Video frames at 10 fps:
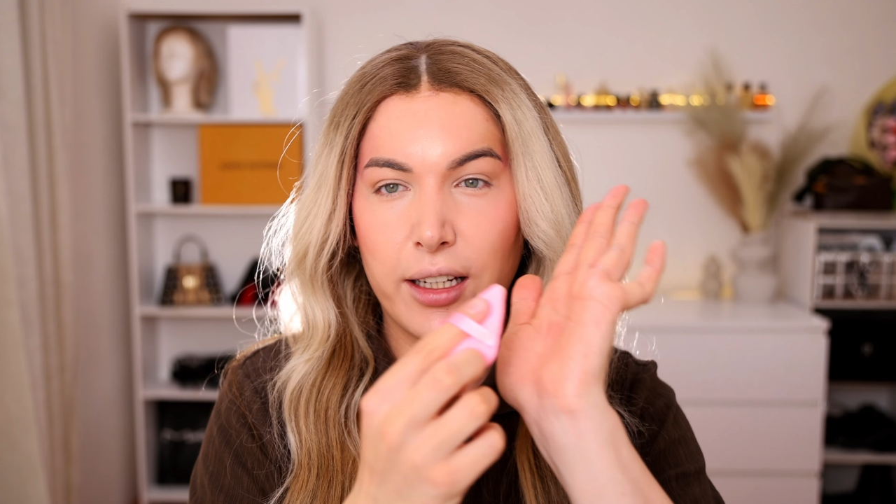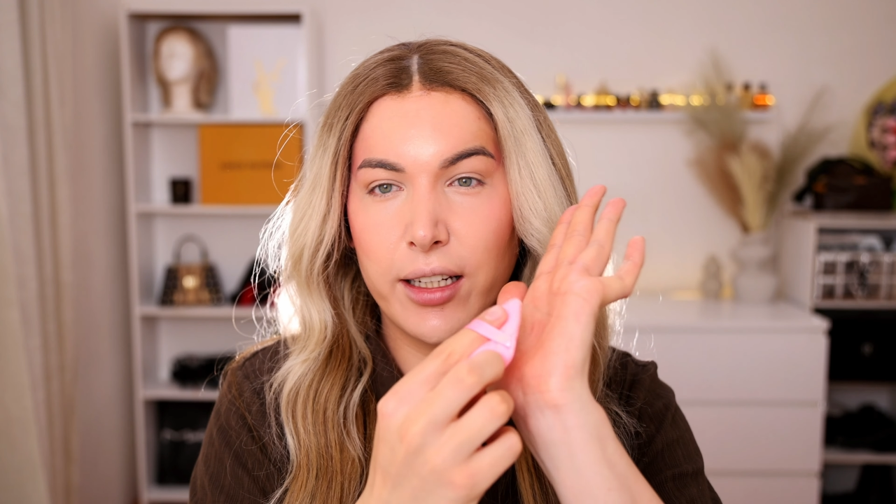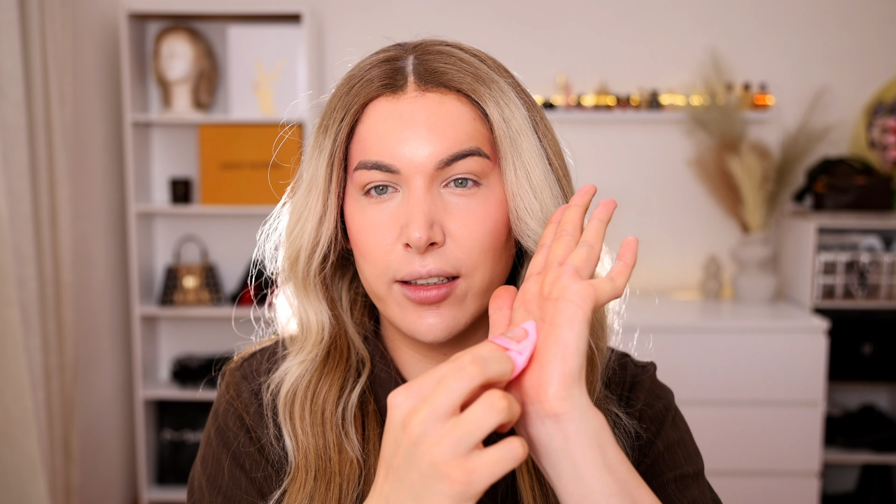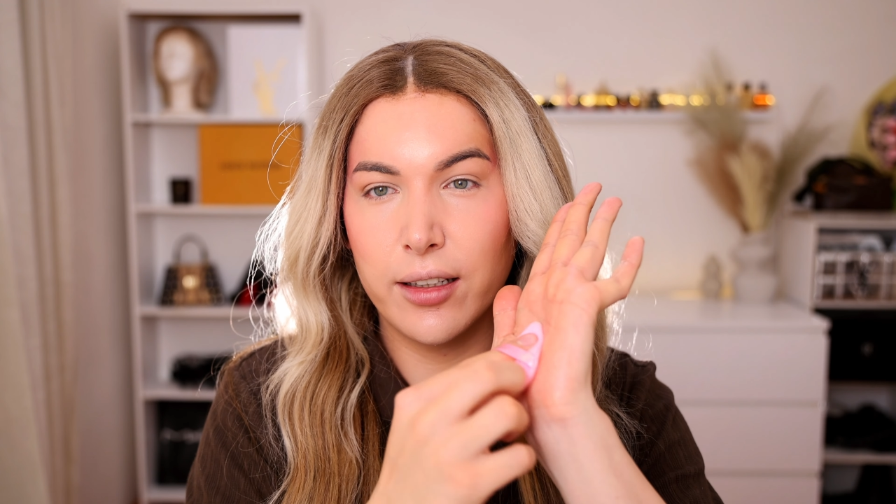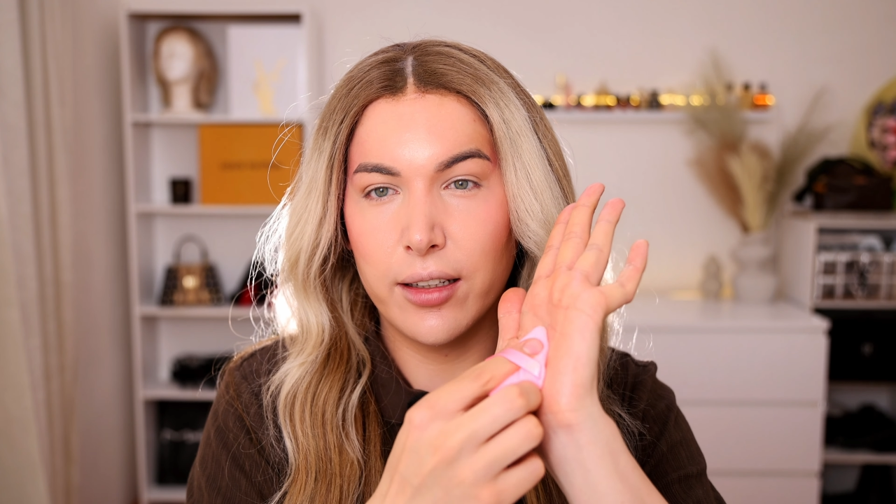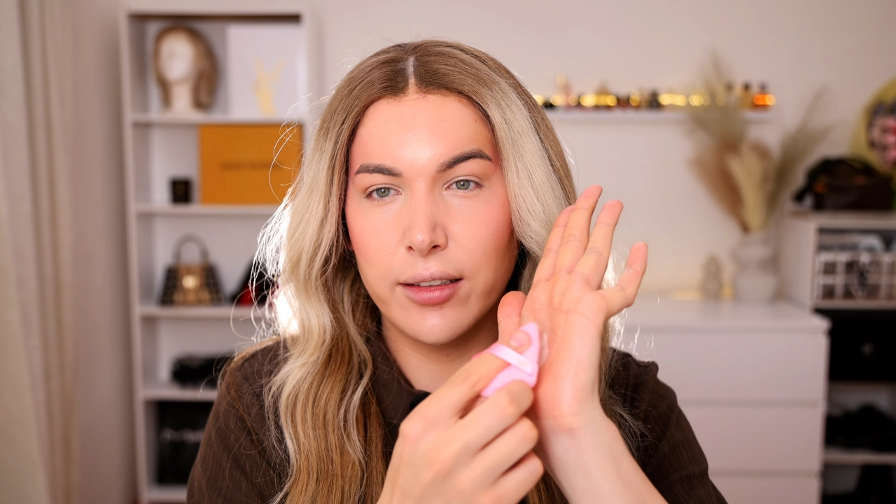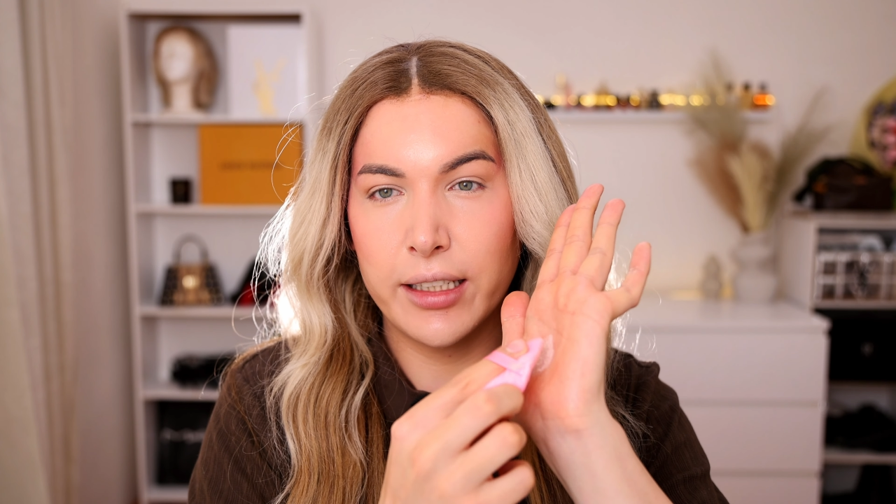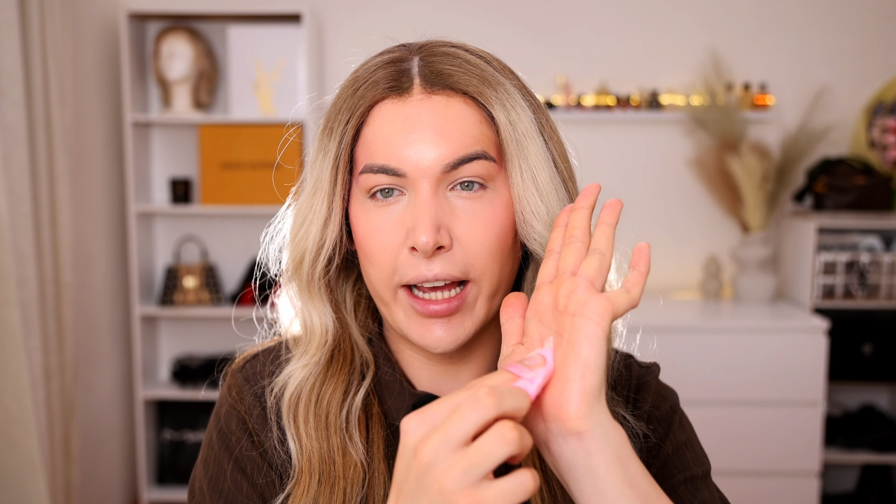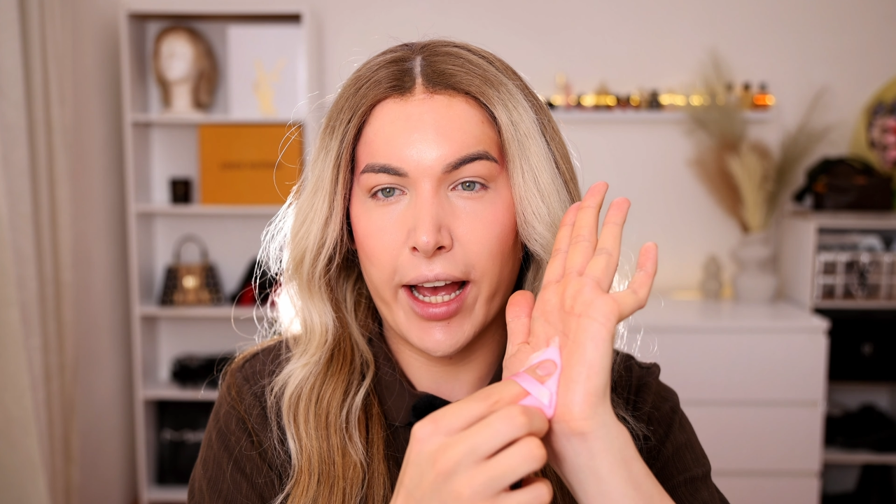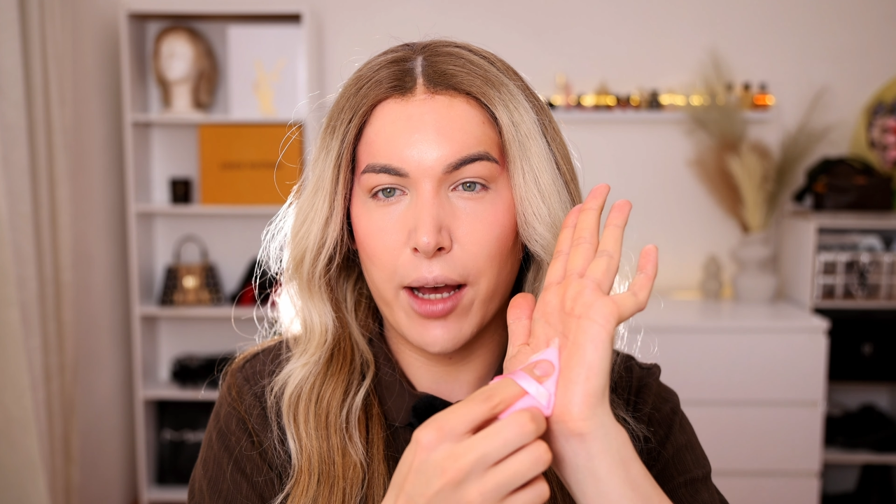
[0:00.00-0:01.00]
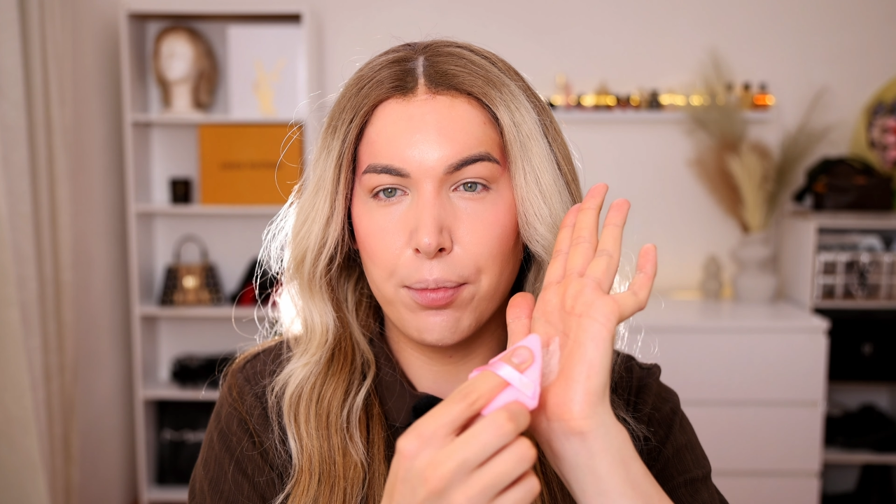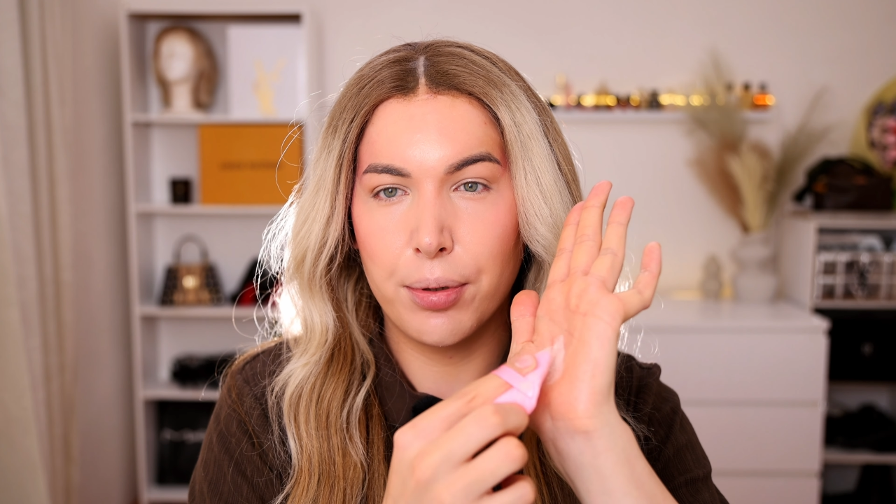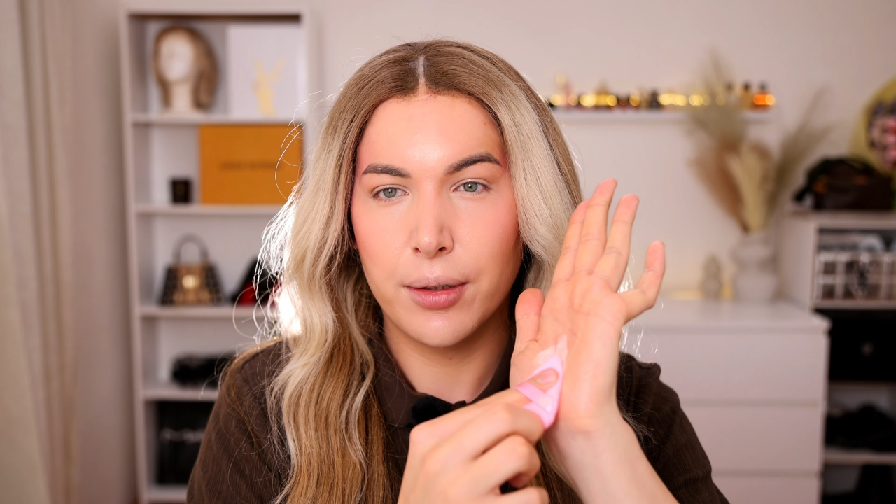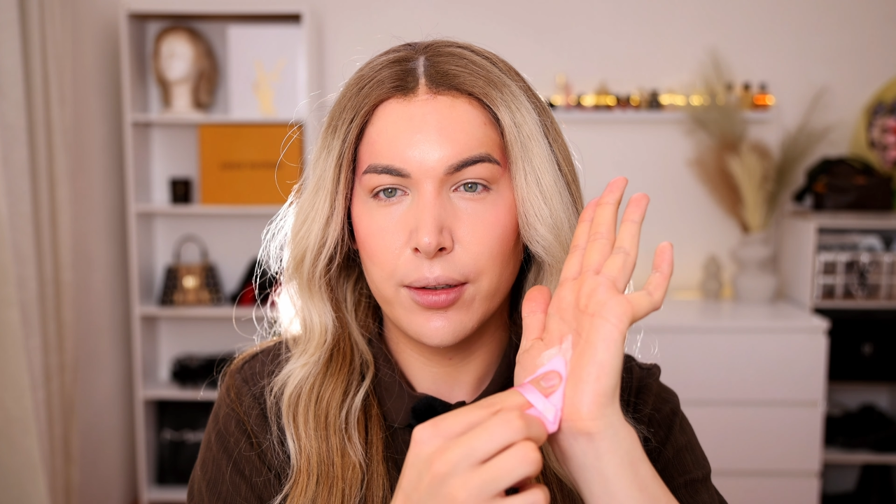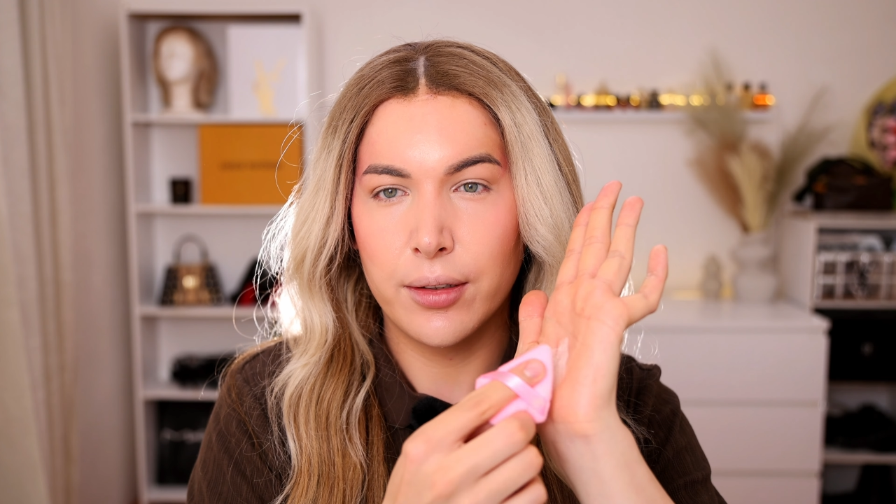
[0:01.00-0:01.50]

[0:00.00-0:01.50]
you can tap